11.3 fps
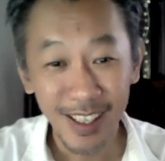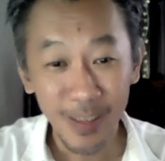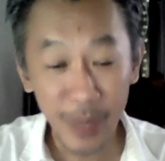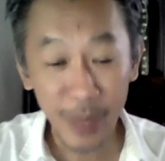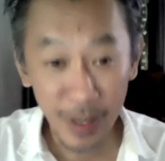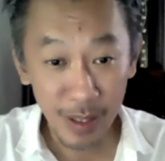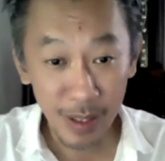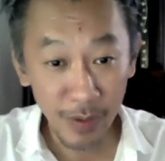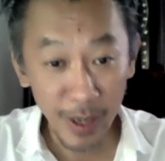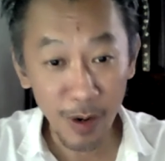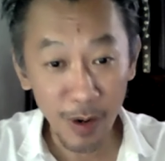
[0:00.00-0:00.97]
Because it's
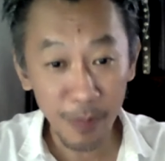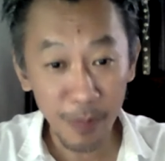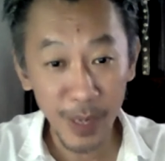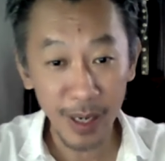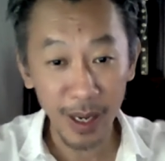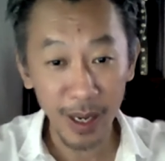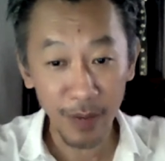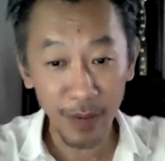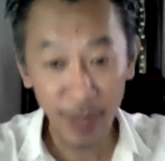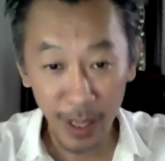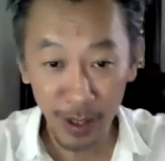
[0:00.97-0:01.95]
very complete.
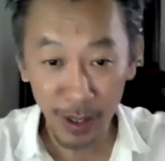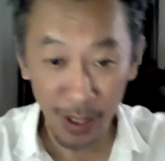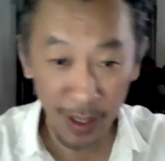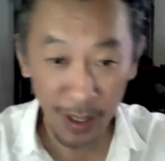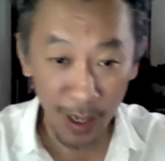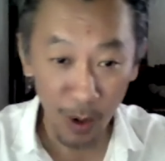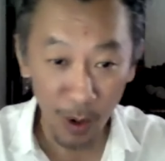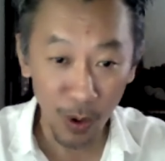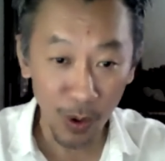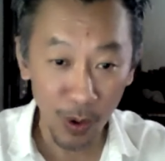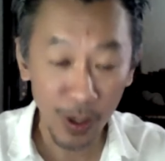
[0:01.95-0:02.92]
Everything they
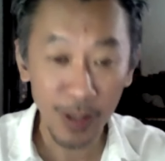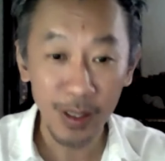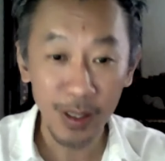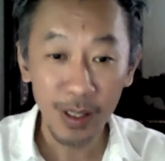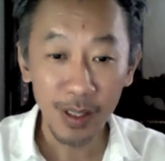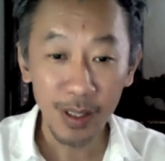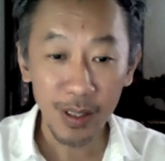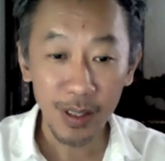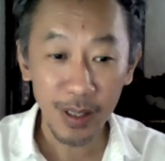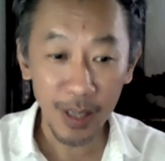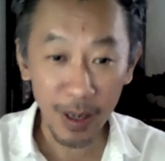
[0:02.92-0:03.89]
hold
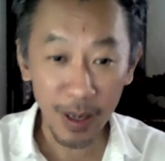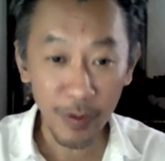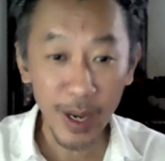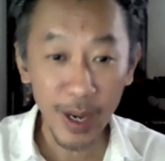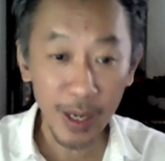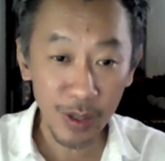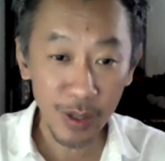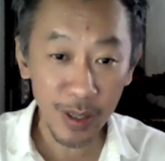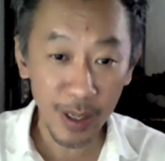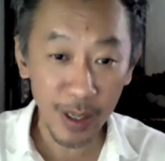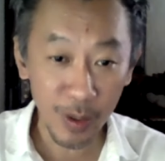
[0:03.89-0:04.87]
and every
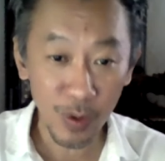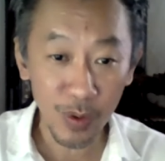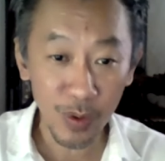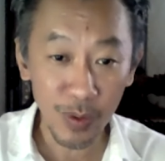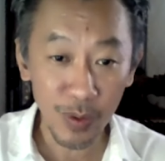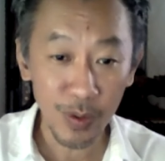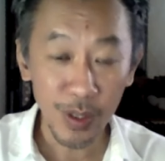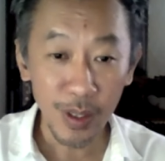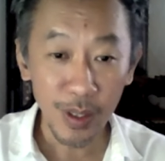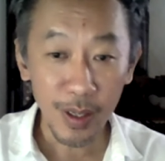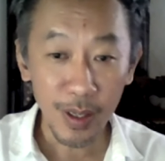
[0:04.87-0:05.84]
action they do
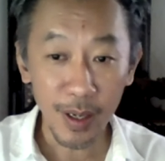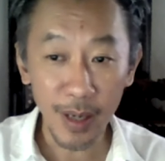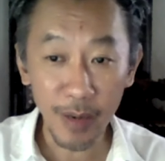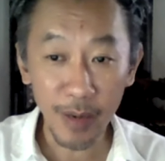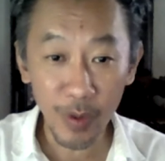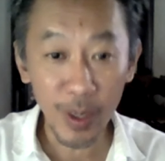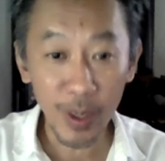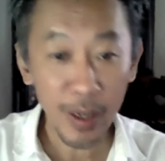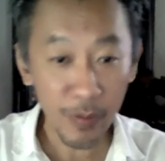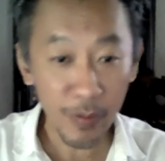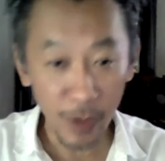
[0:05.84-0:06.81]
and everyone
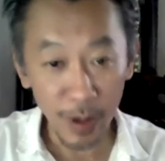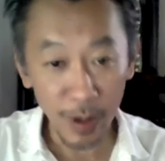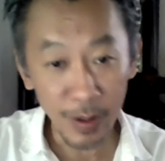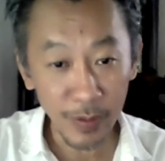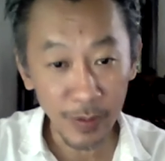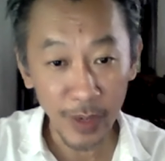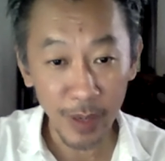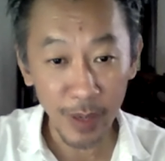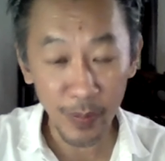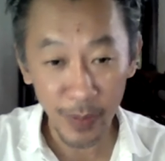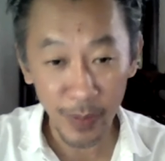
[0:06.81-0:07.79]
involved in
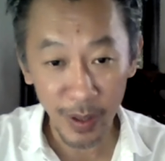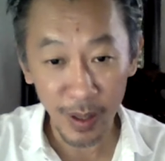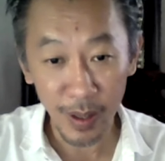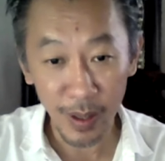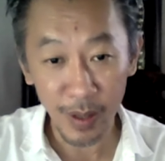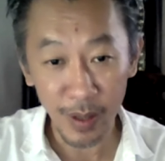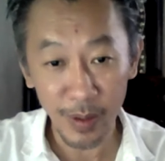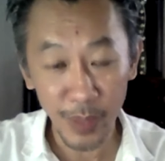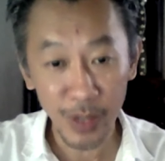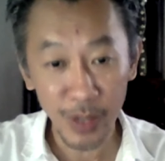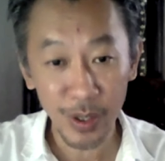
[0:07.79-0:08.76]
the
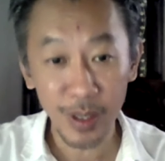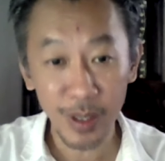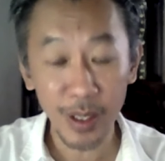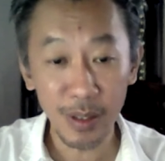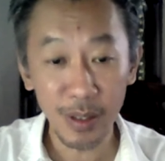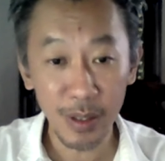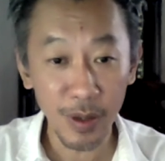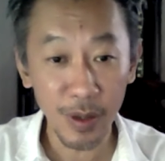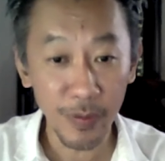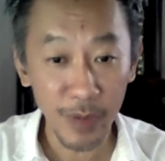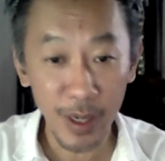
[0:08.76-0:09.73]
picture is
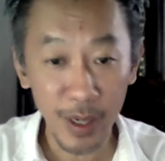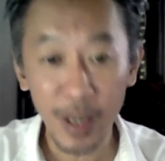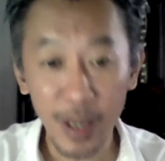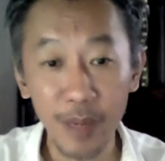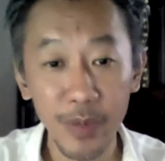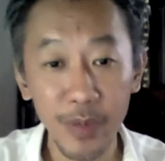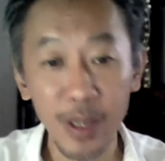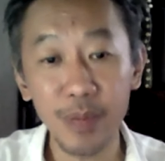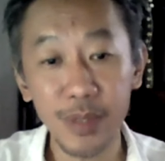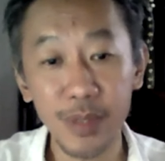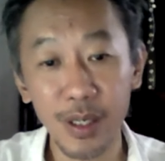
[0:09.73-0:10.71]
of
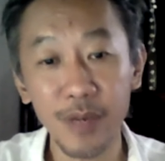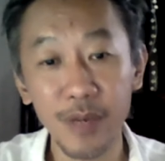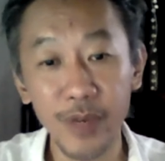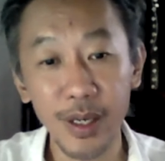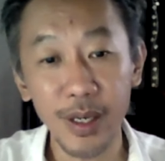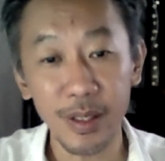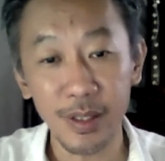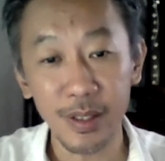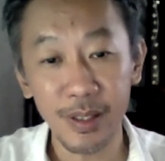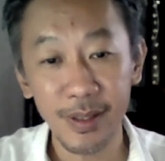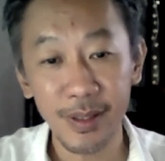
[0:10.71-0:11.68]
deep
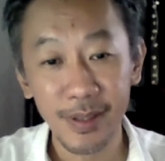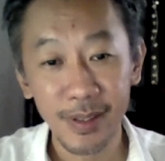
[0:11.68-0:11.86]
significance.